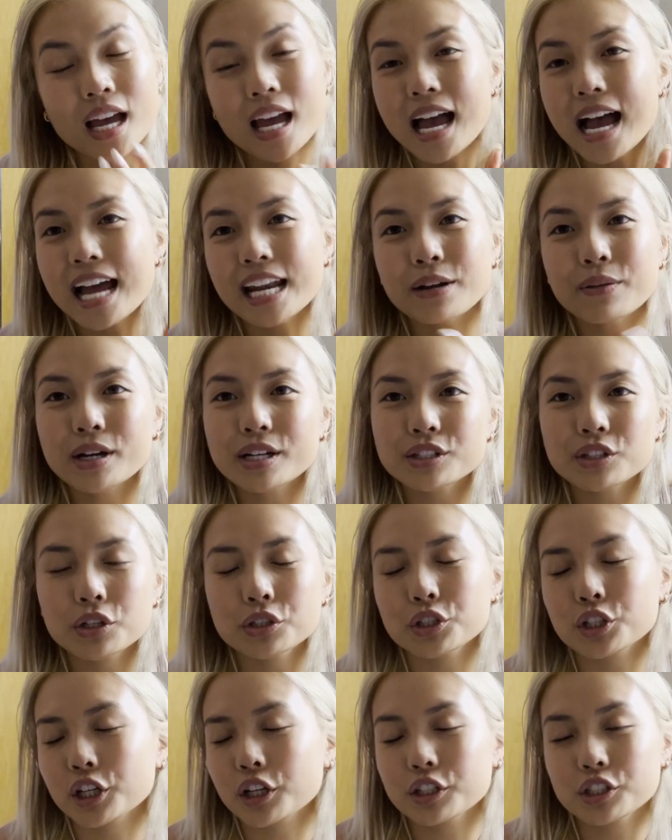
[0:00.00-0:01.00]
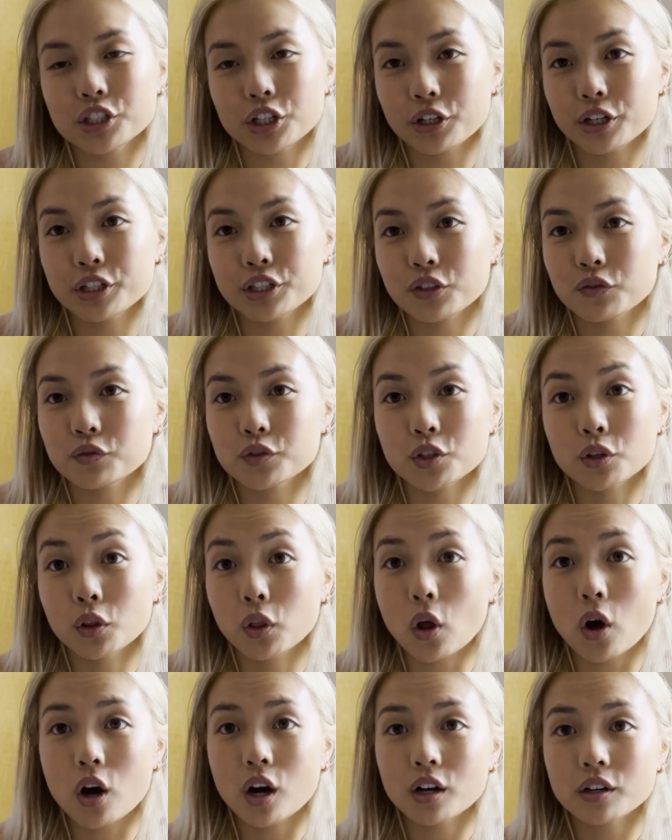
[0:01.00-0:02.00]
Anyways, it's like a series of
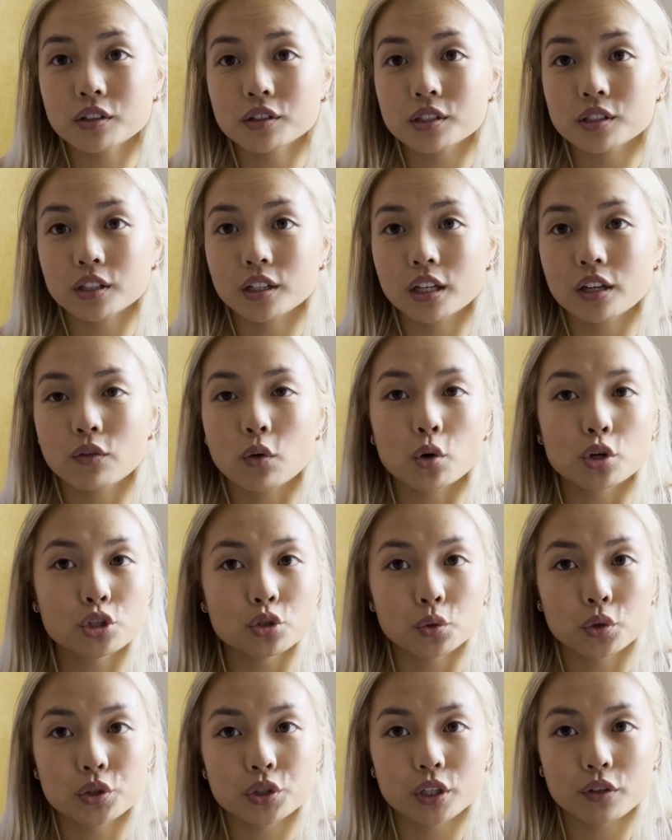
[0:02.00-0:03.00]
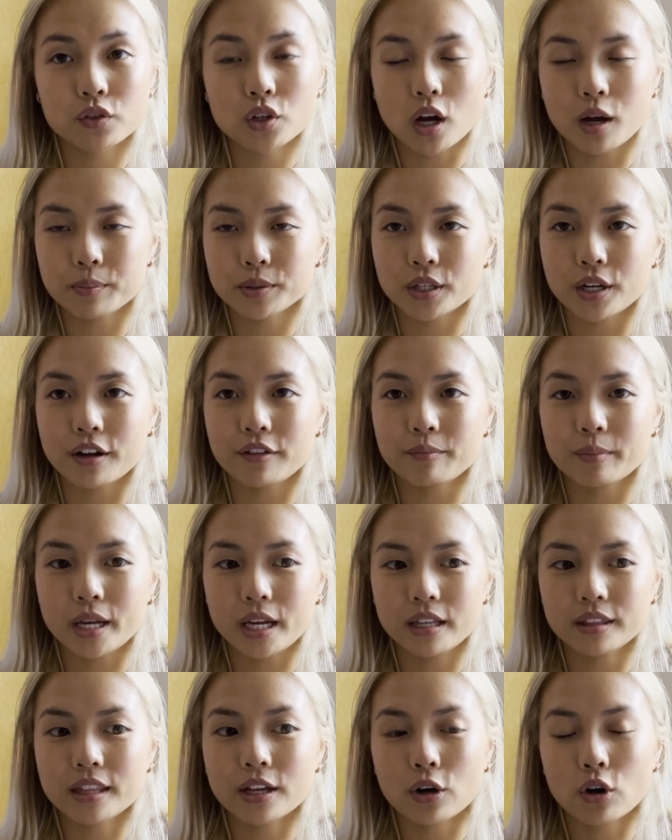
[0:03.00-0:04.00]
long sleeve or short sleeve tops that I've
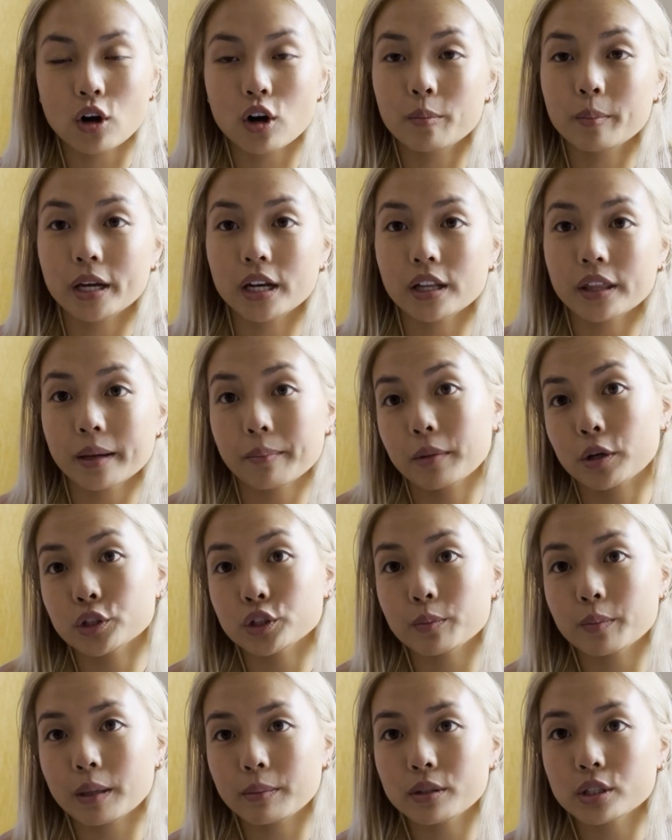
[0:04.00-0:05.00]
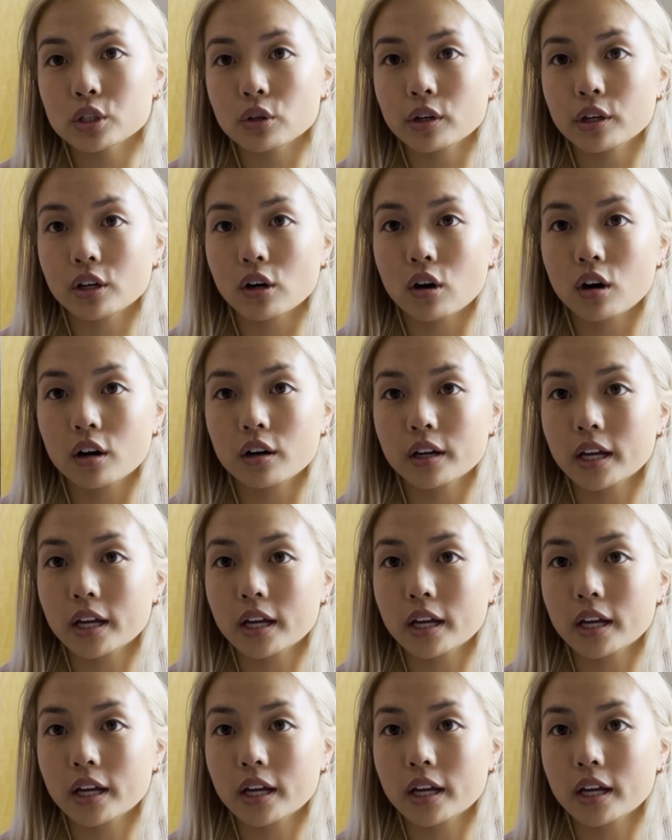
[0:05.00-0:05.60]
made that are all made in like Melted Baby Suri yarn,